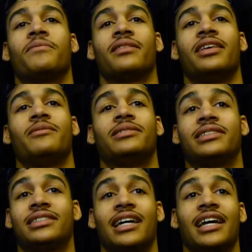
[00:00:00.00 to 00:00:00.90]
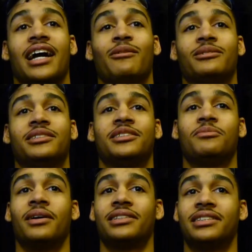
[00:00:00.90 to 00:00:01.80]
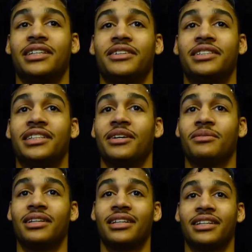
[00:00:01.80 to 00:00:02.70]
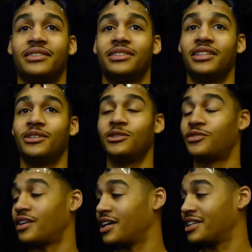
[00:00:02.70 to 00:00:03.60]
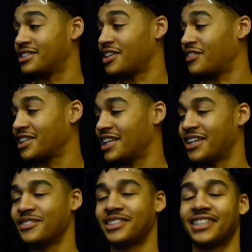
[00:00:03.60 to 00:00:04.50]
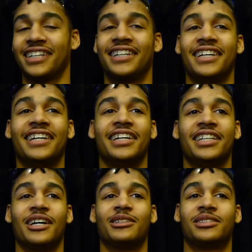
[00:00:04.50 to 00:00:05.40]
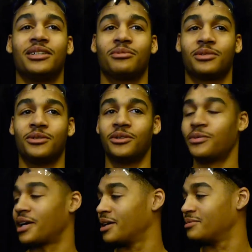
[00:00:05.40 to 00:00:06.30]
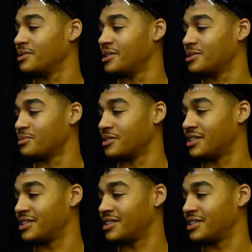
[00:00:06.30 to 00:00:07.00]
He was just like, I was just about to say the same thing. He's a huge fan and stuff like that. And it was something cool to wake up to this morning.